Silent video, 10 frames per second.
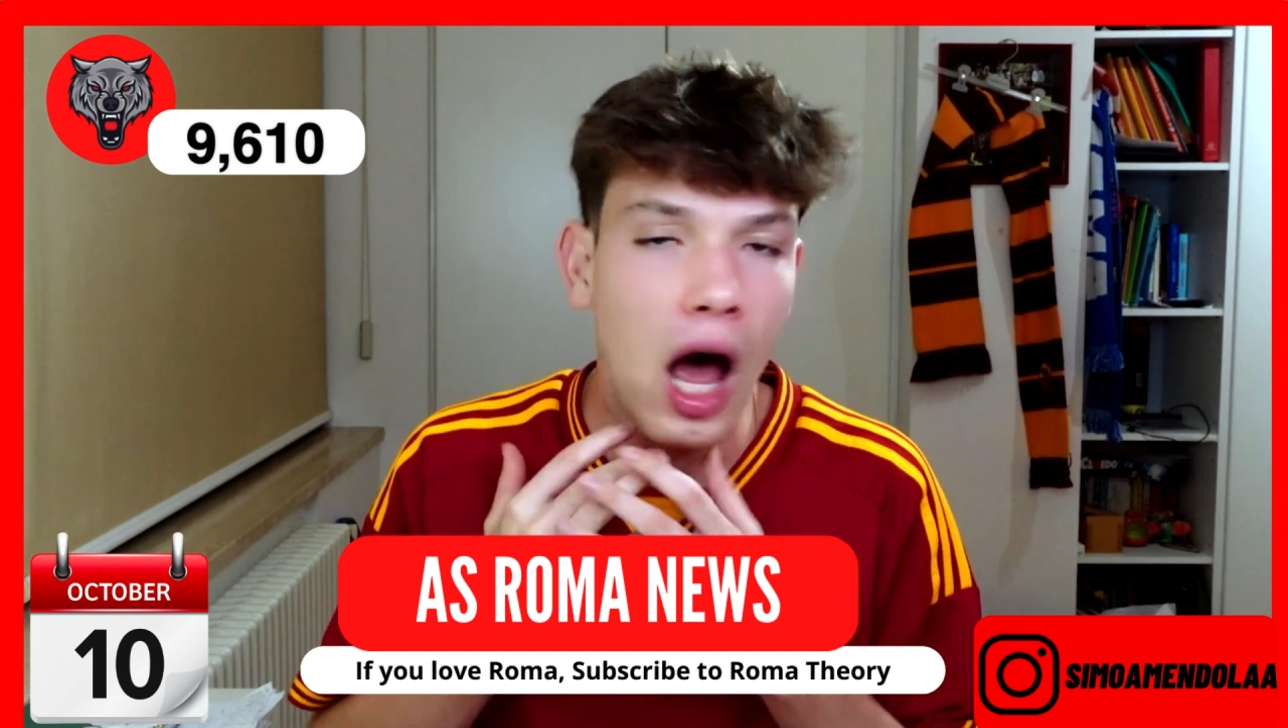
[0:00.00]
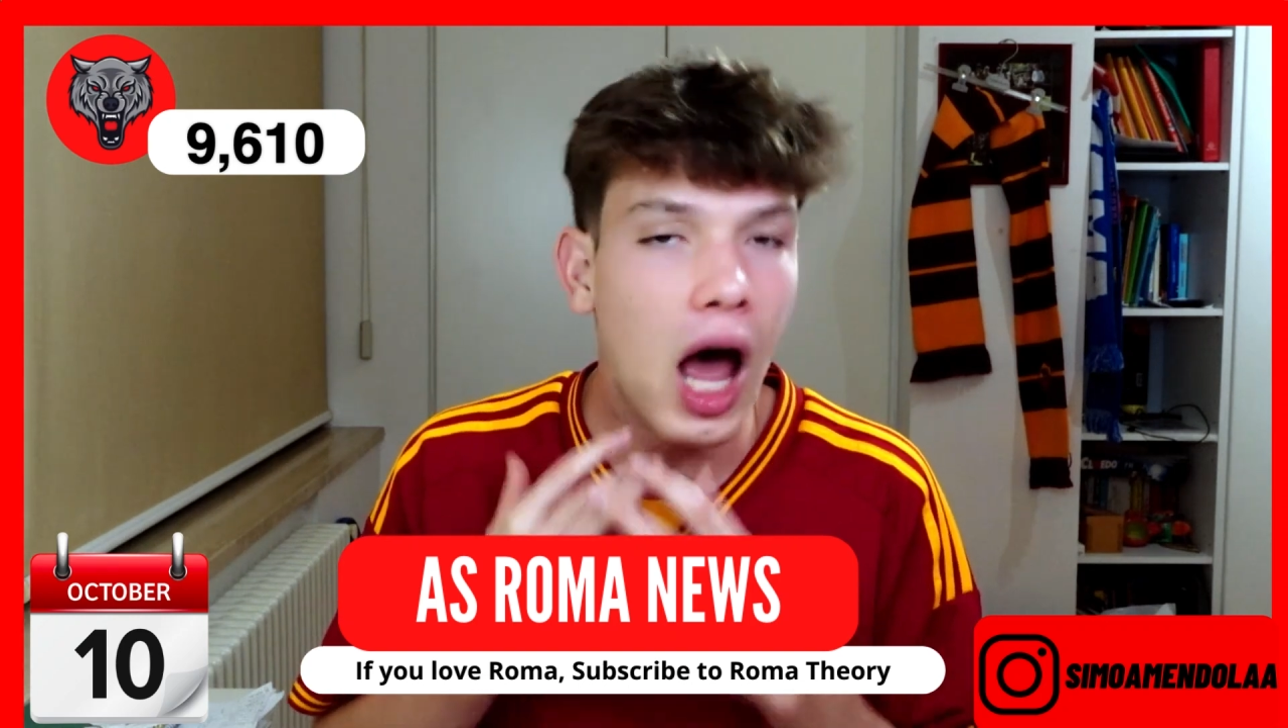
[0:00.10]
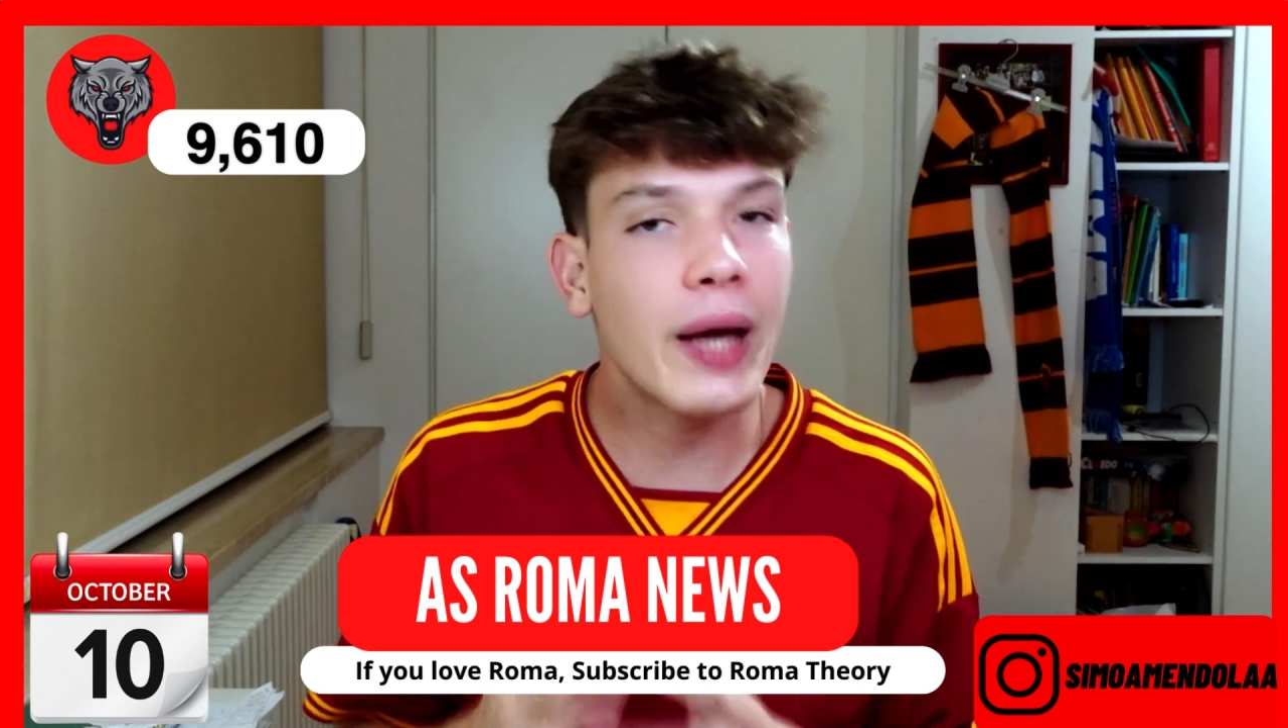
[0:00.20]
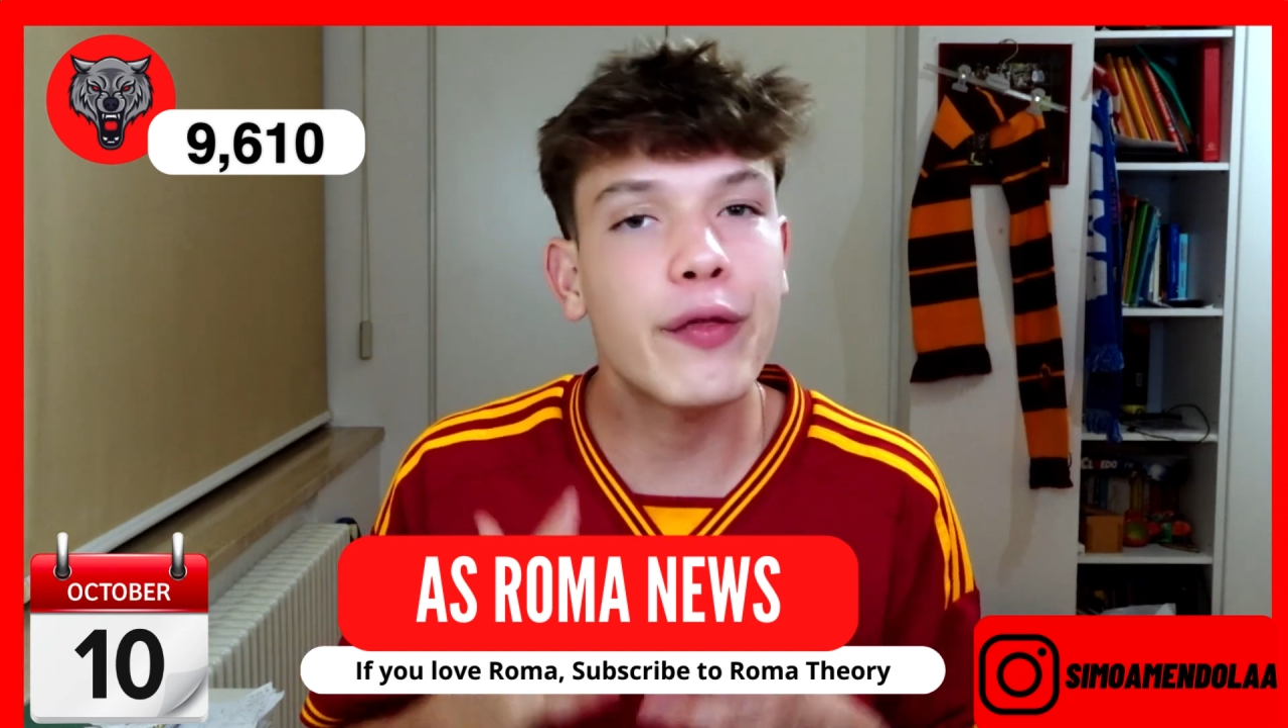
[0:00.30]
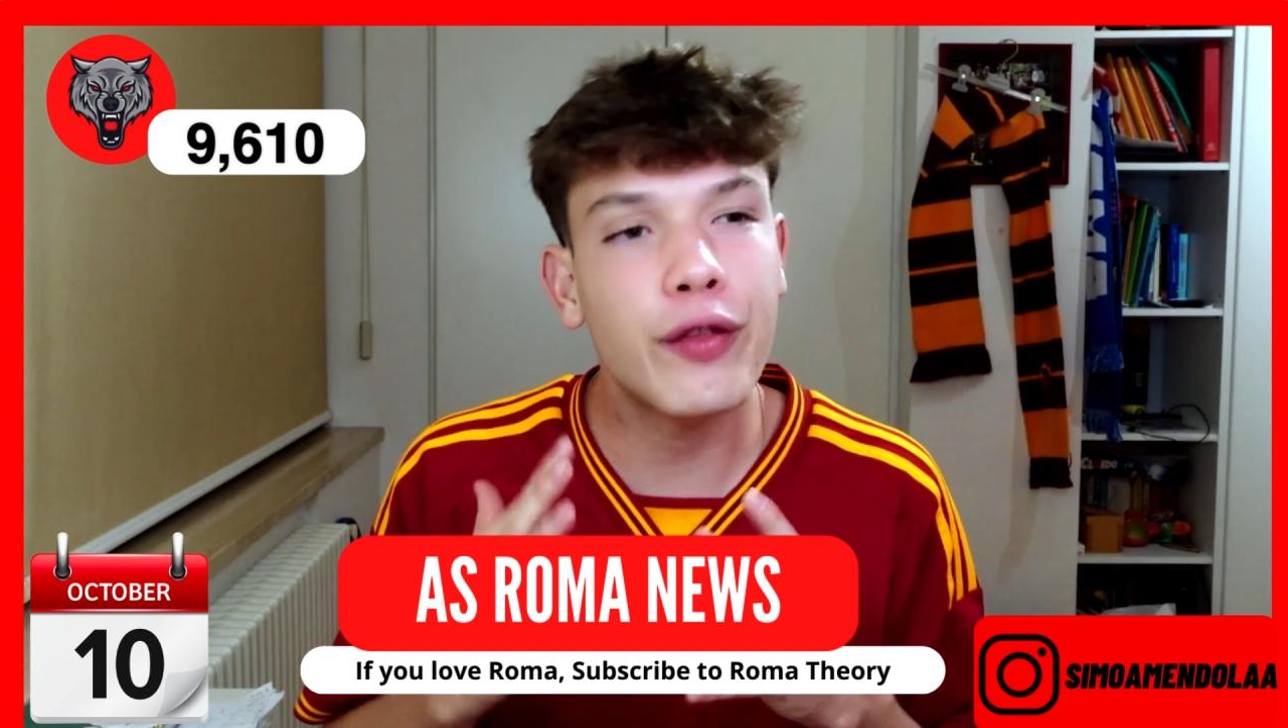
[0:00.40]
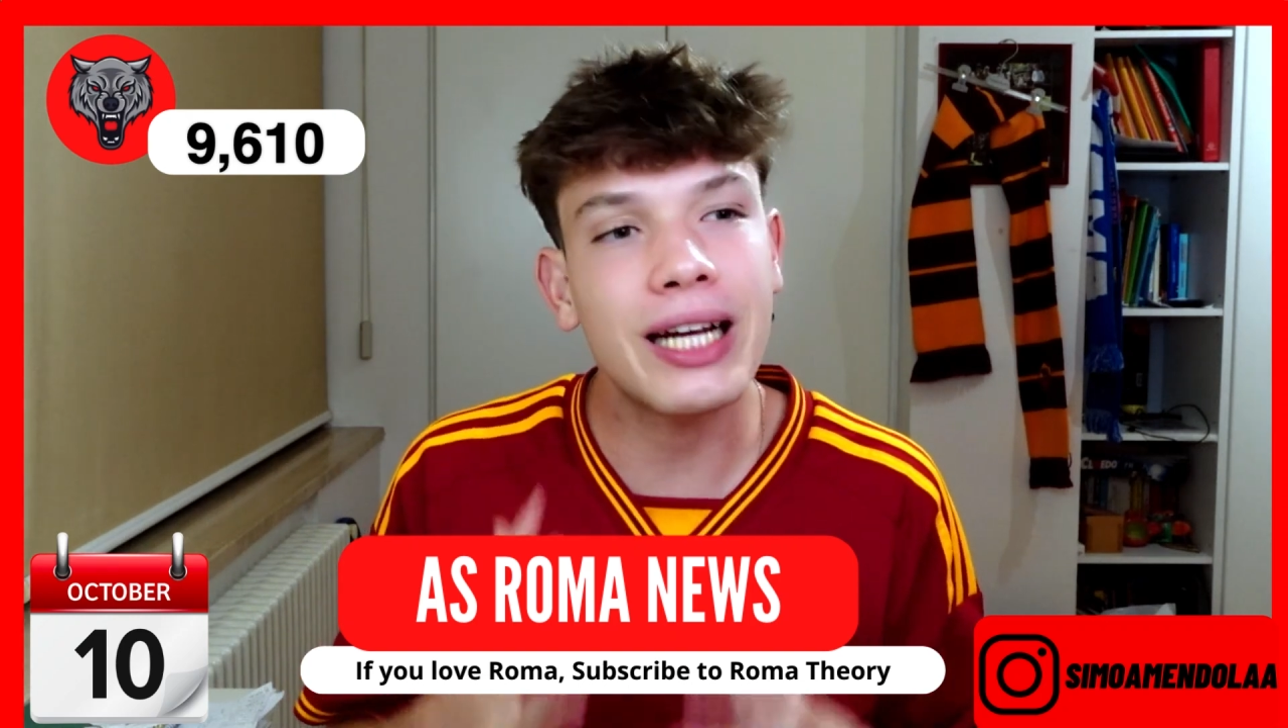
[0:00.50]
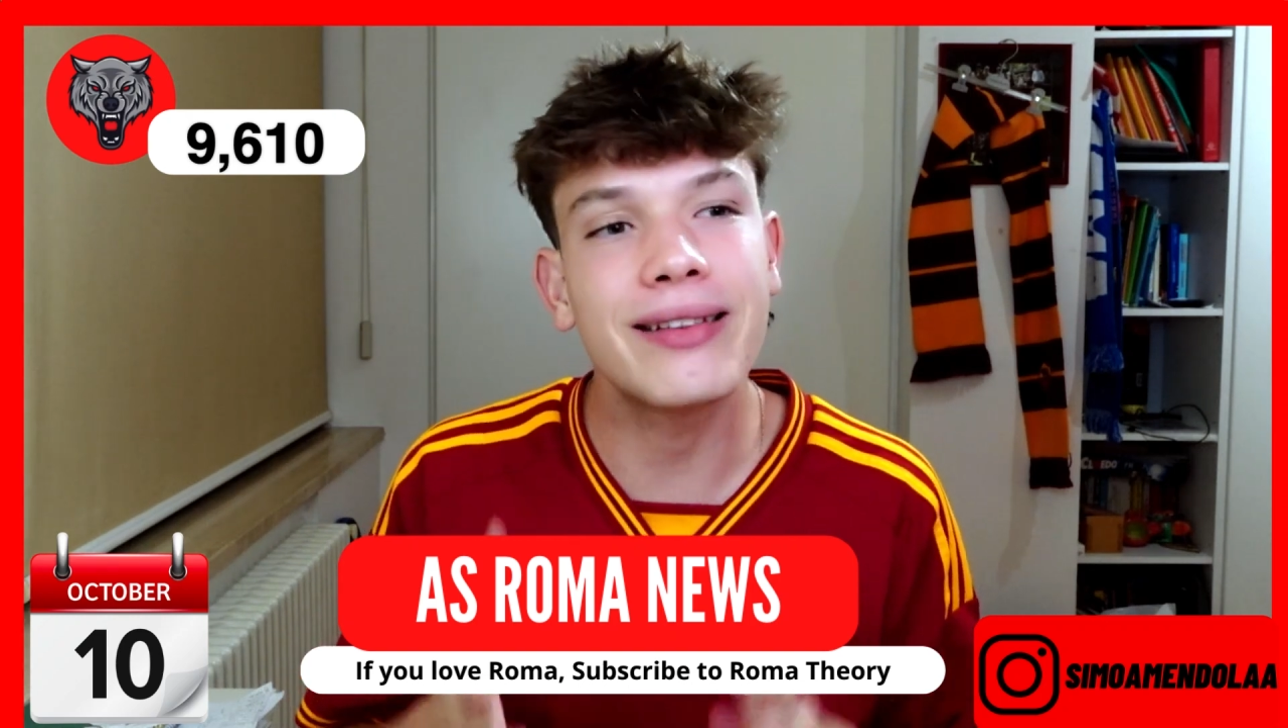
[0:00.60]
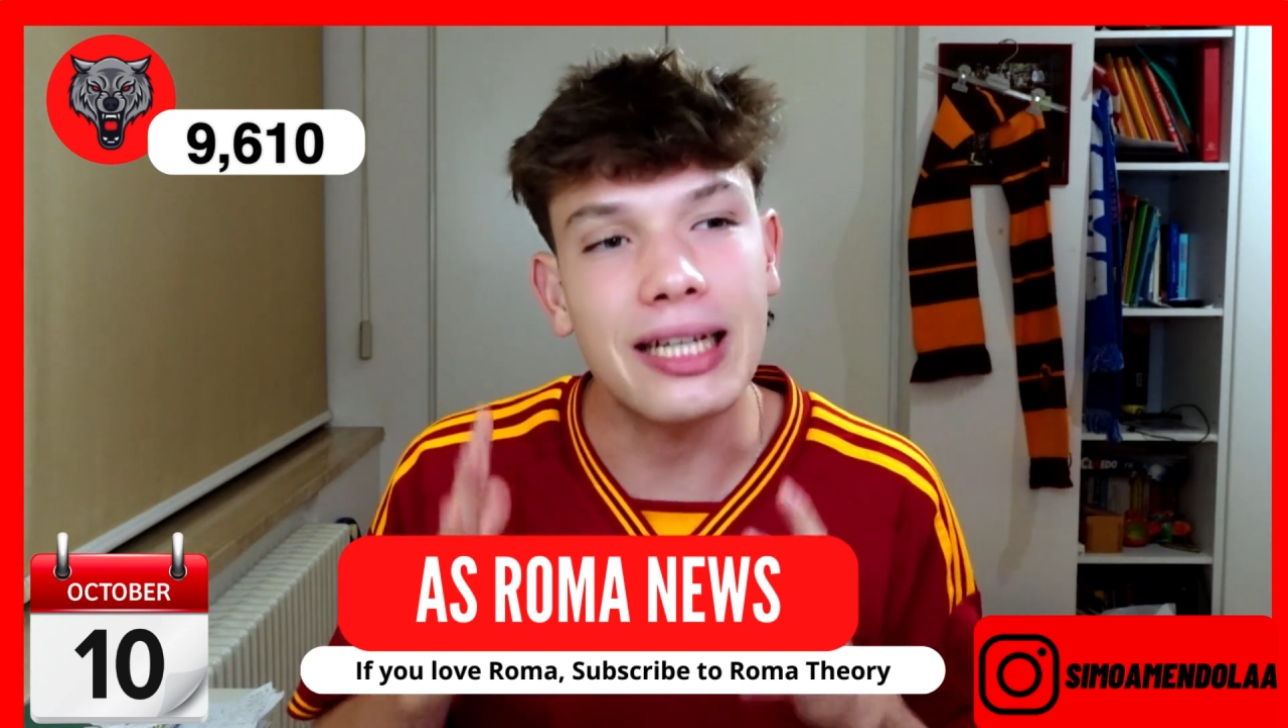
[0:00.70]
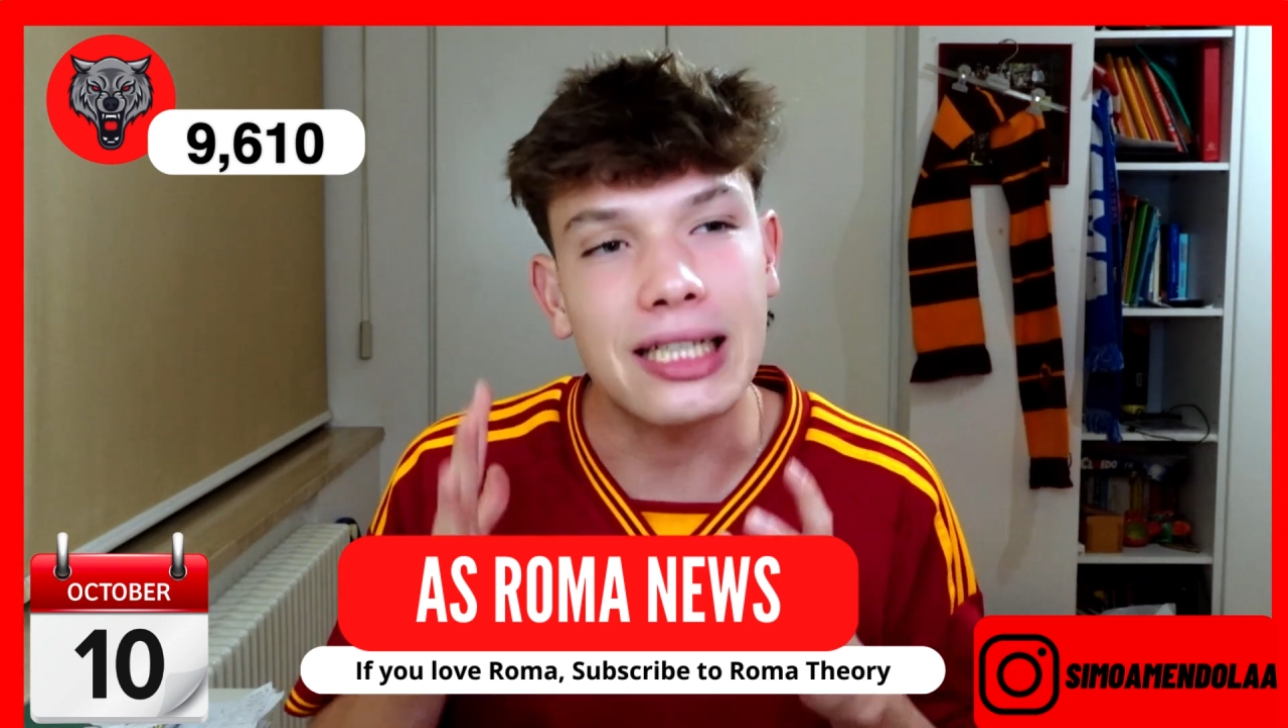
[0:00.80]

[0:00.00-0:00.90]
I think